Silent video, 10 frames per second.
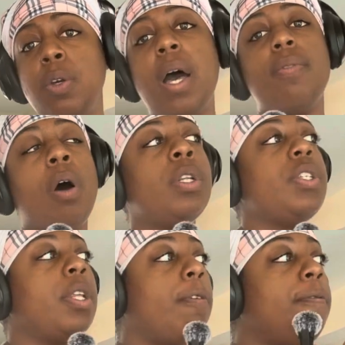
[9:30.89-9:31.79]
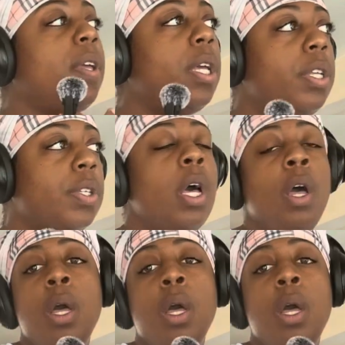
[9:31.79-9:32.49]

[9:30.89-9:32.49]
You have all these other fees,